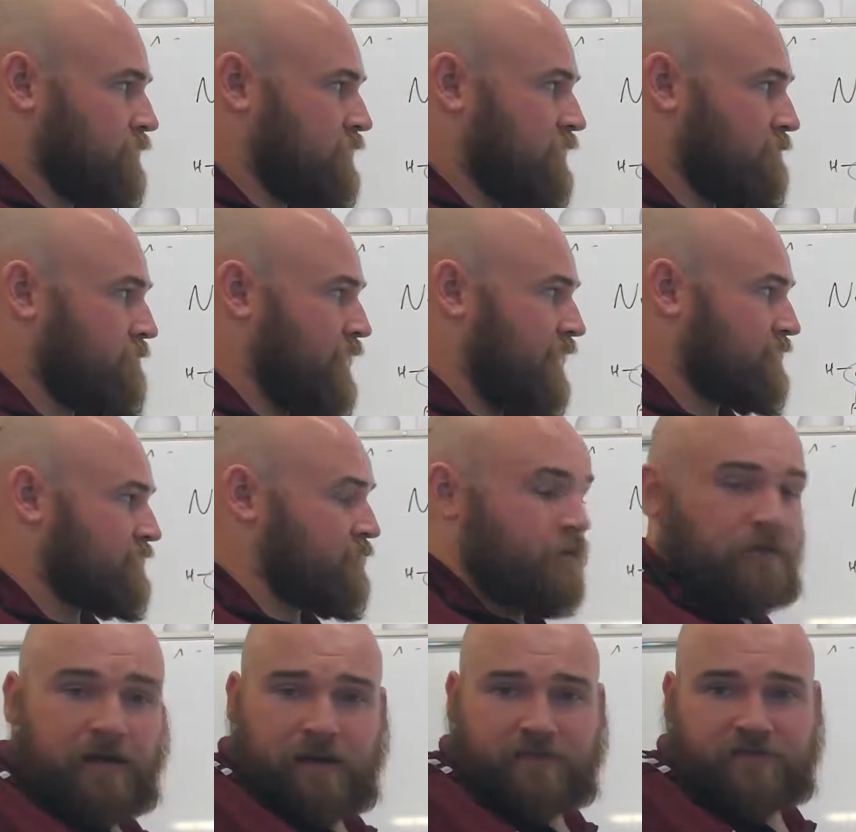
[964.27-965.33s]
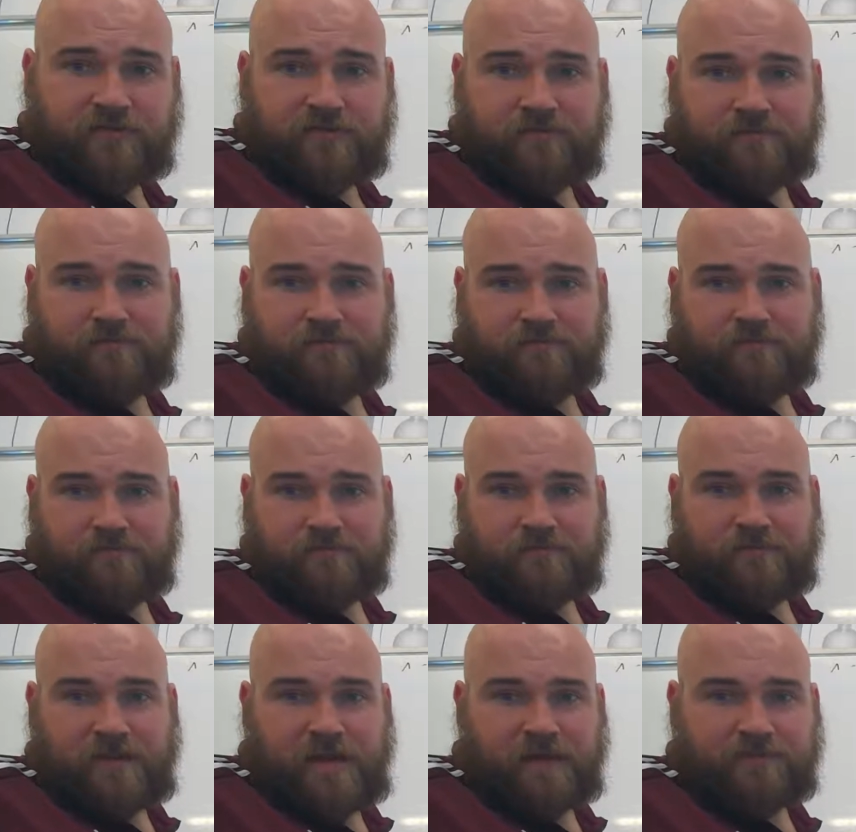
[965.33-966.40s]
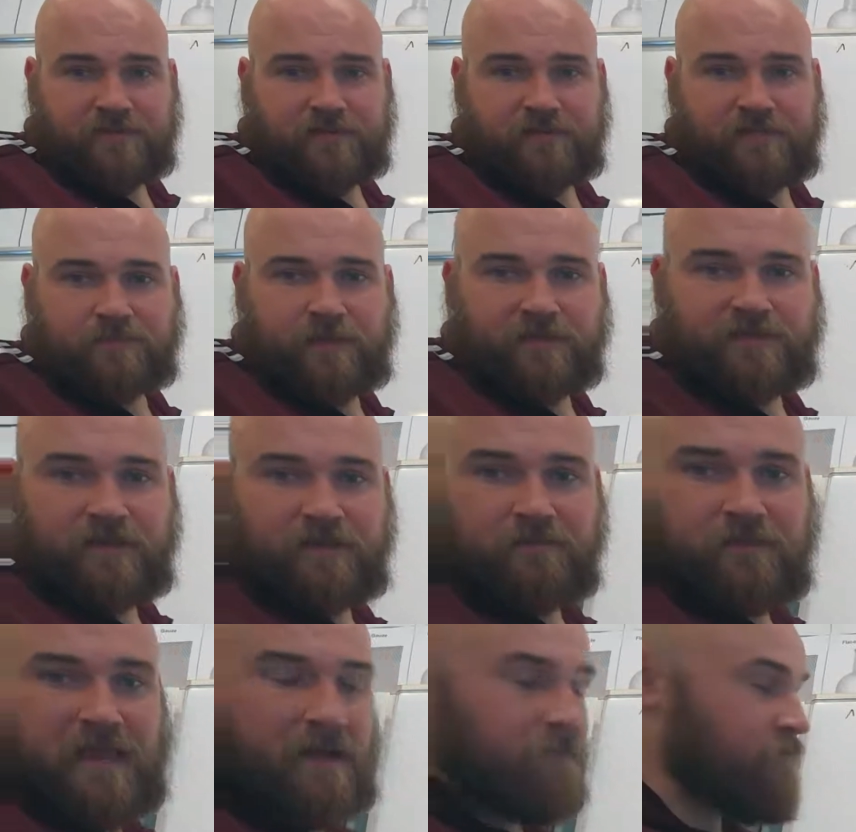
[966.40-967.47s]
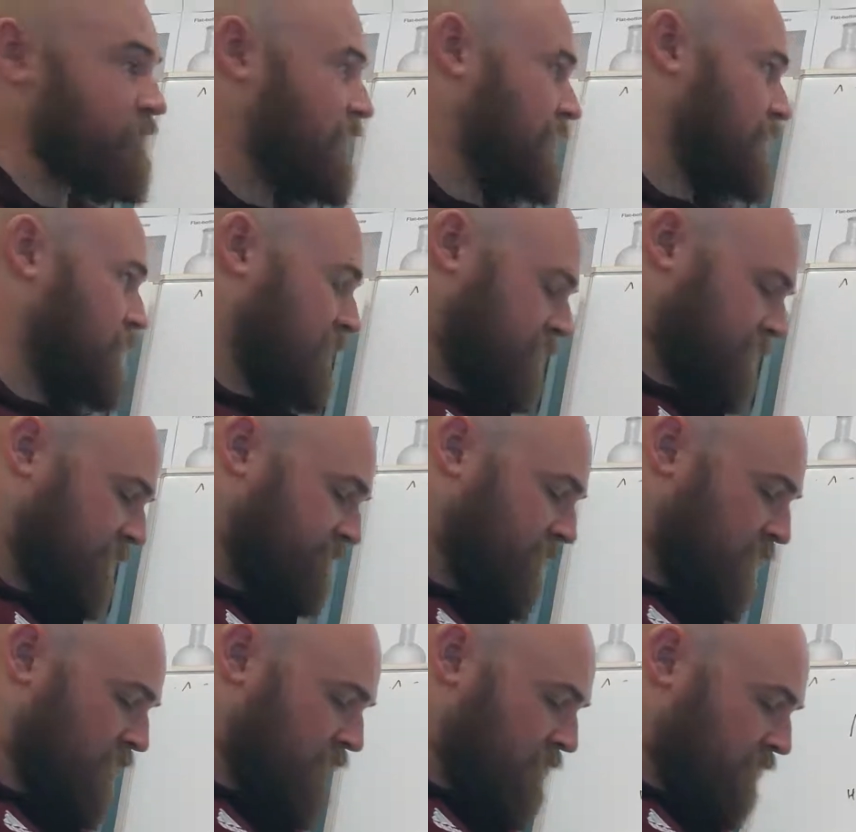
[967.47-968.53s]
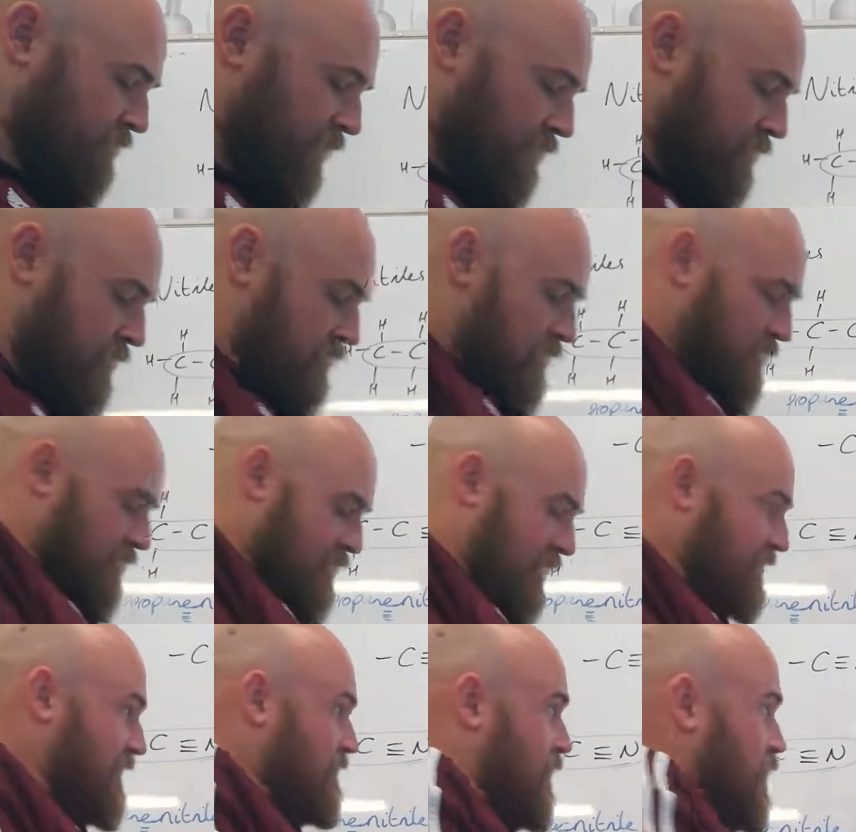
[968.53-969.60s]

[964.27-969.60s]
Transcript: In fact, so close. Absolutely spot on. Yeah, really well done. So let's have a